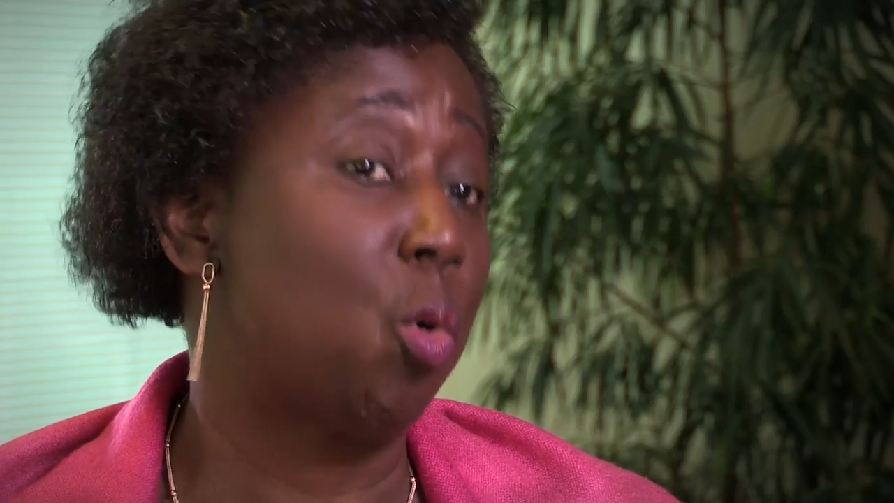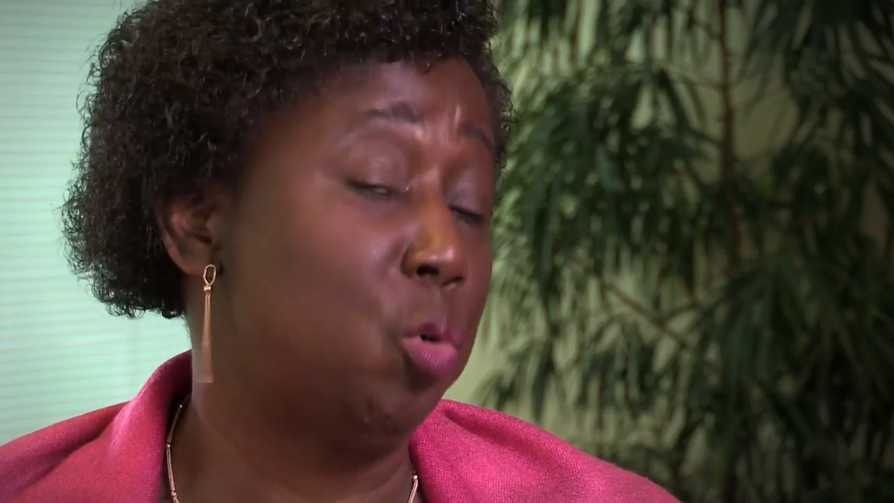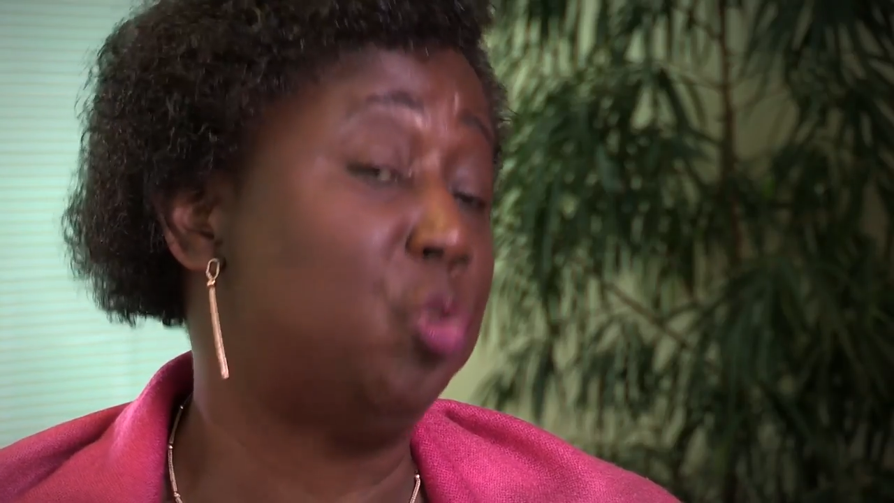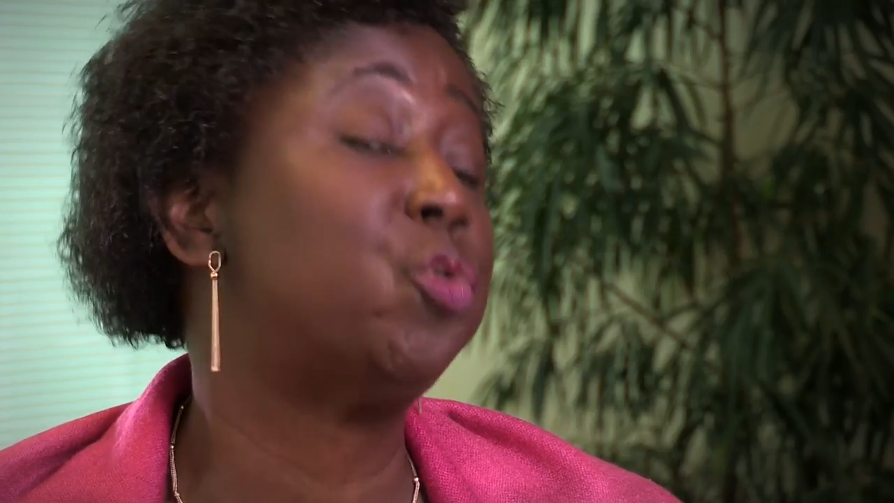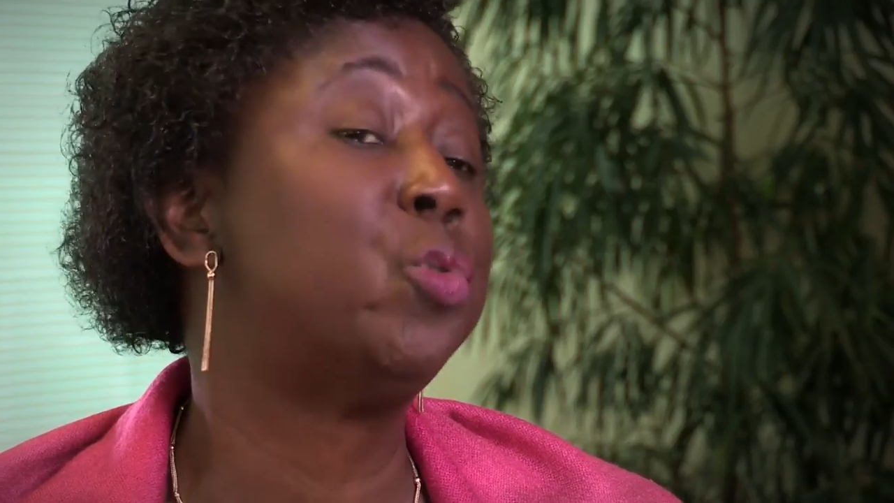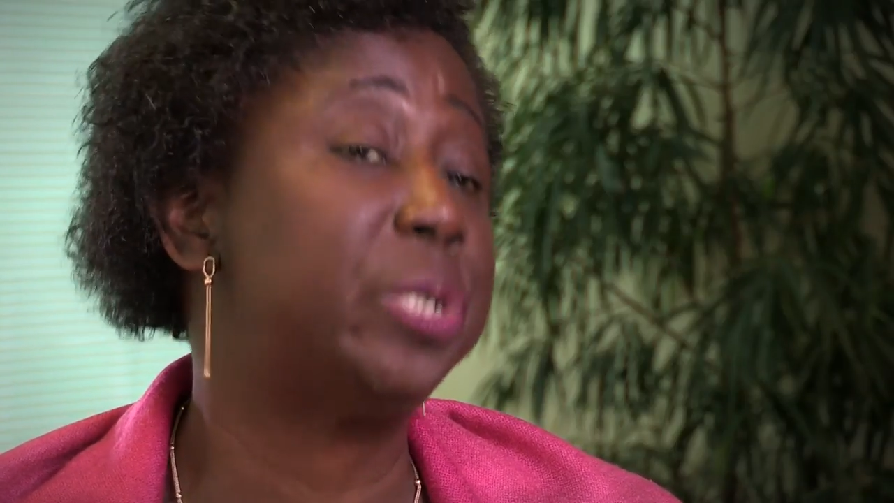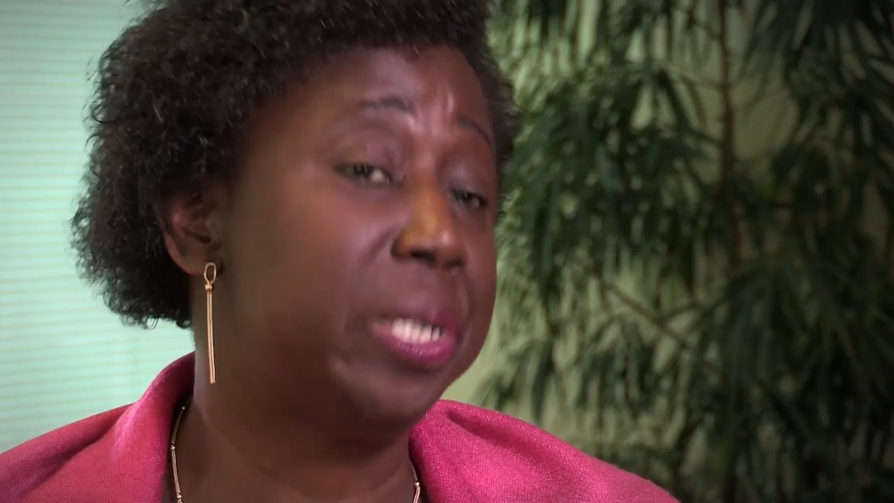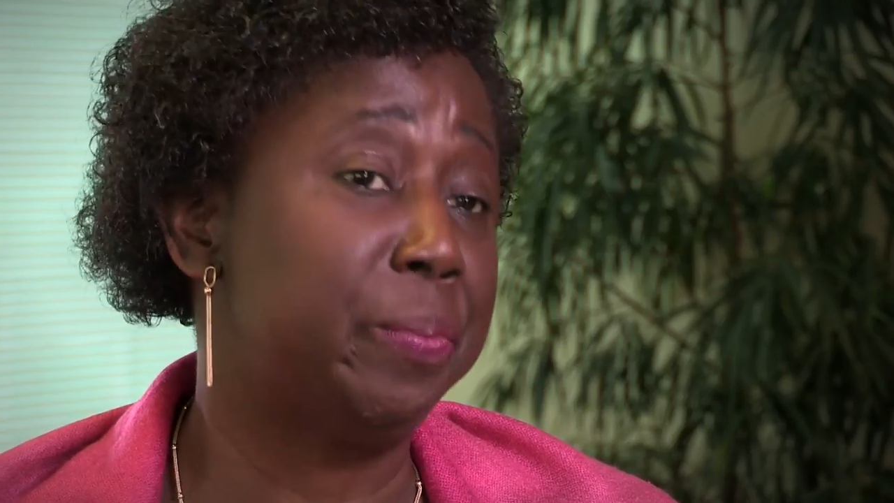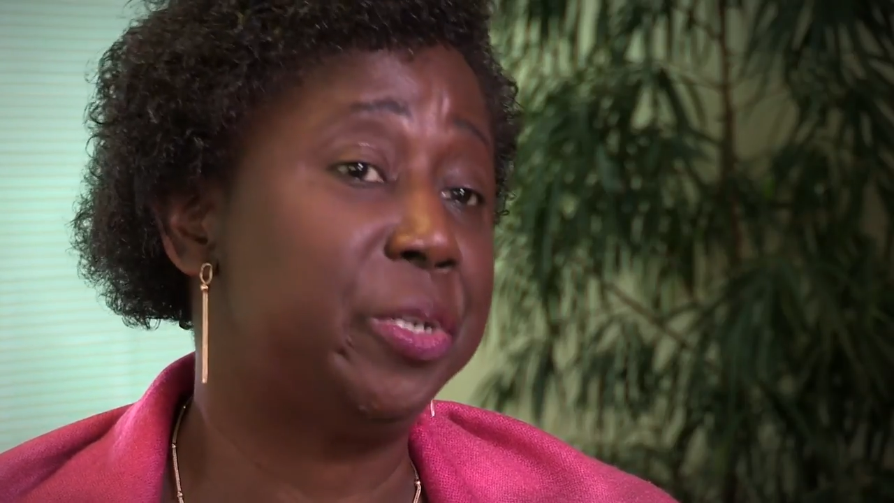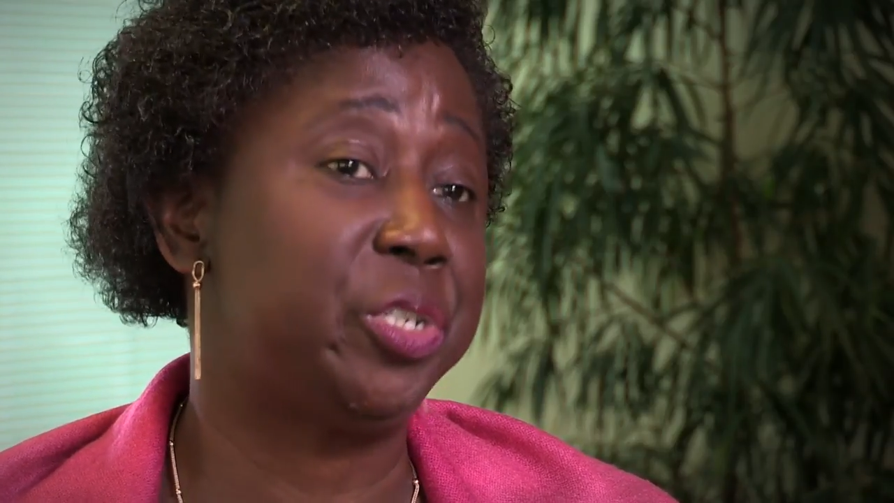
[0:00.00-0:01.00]
controlled
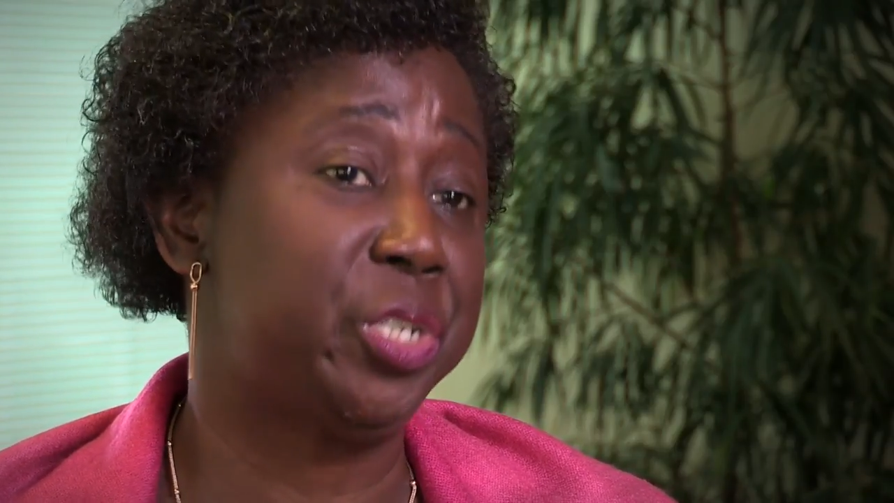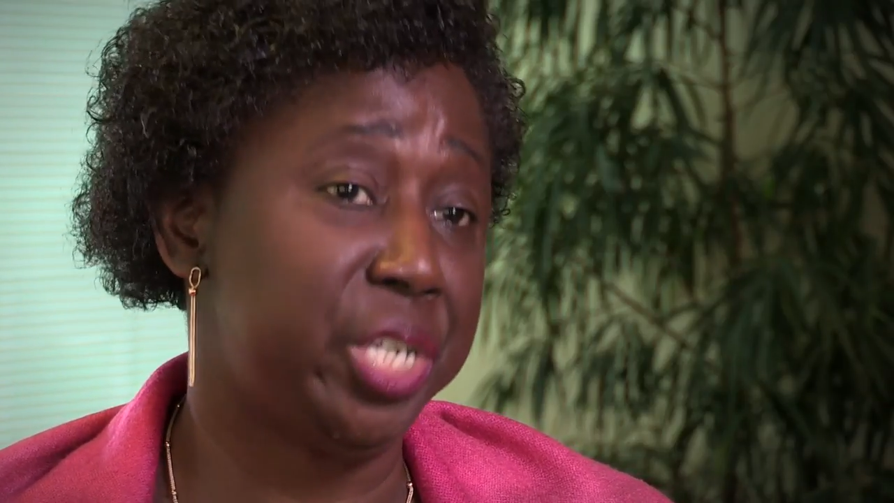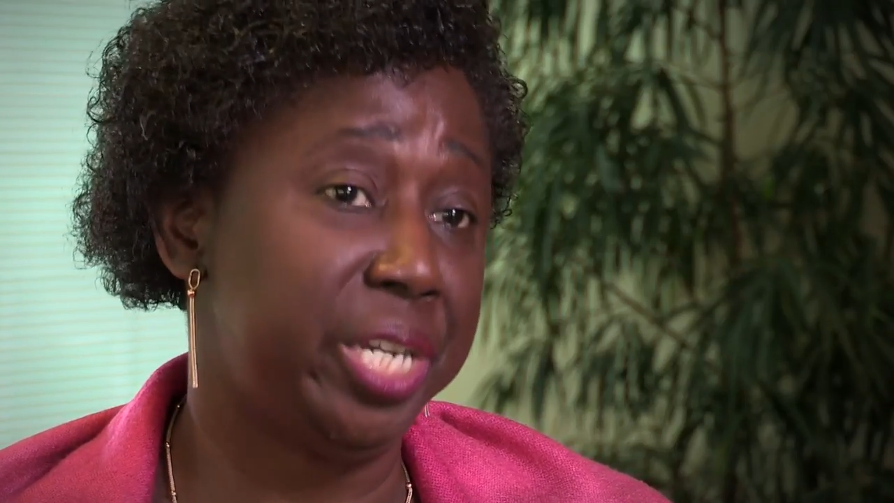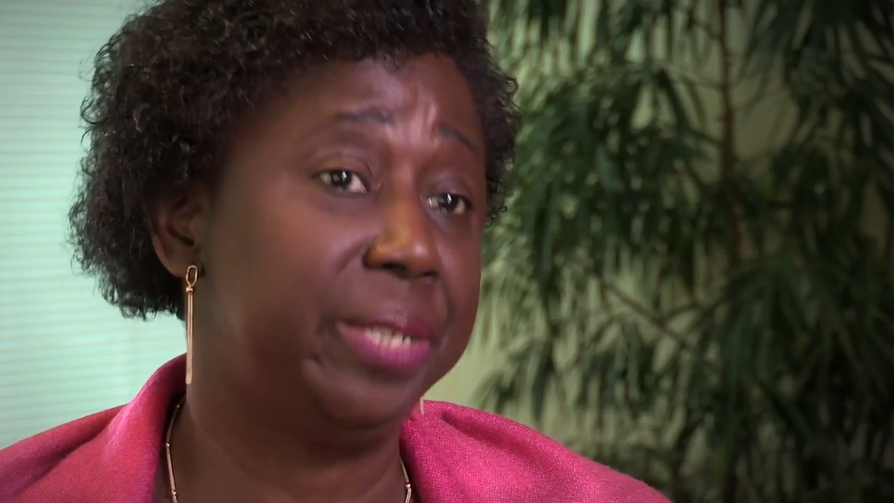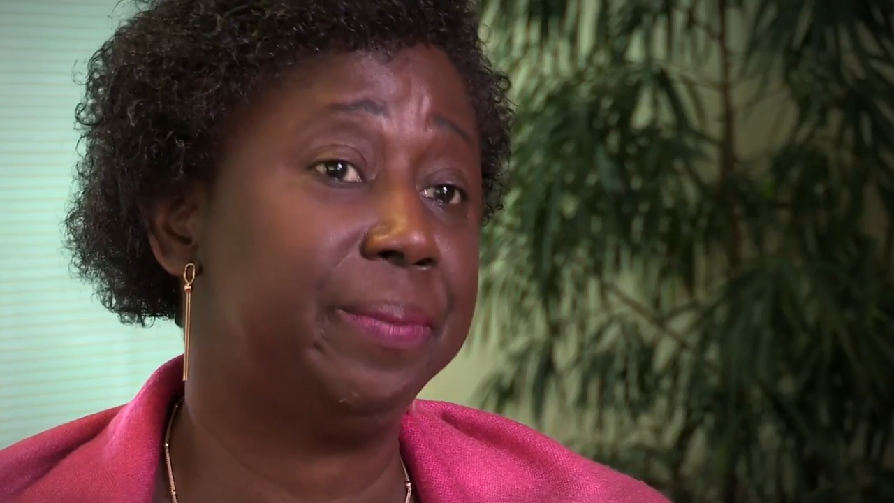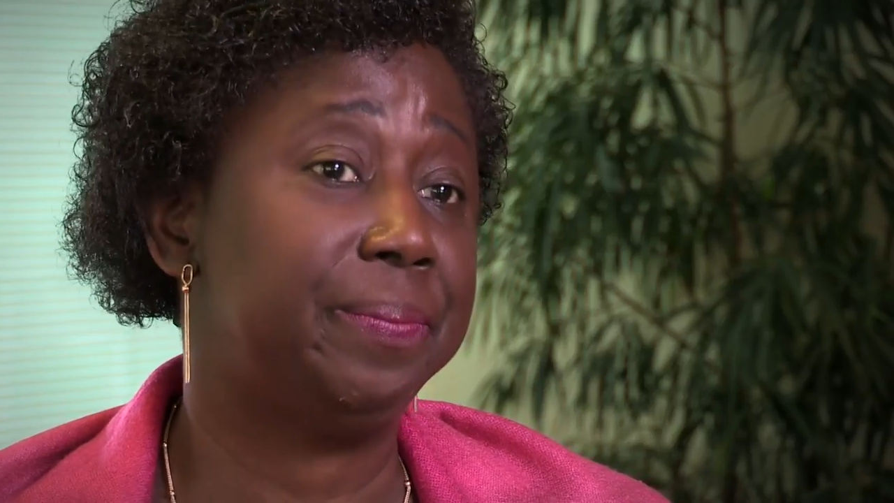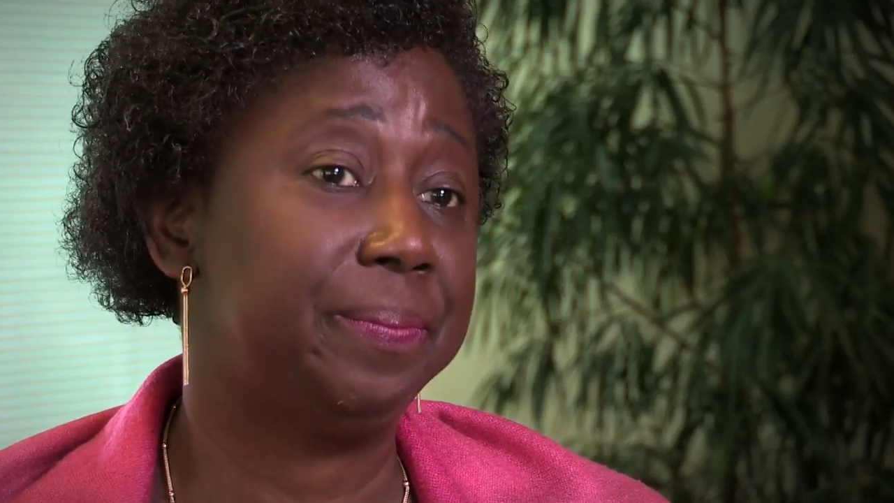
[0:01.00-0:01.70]
temperature chain.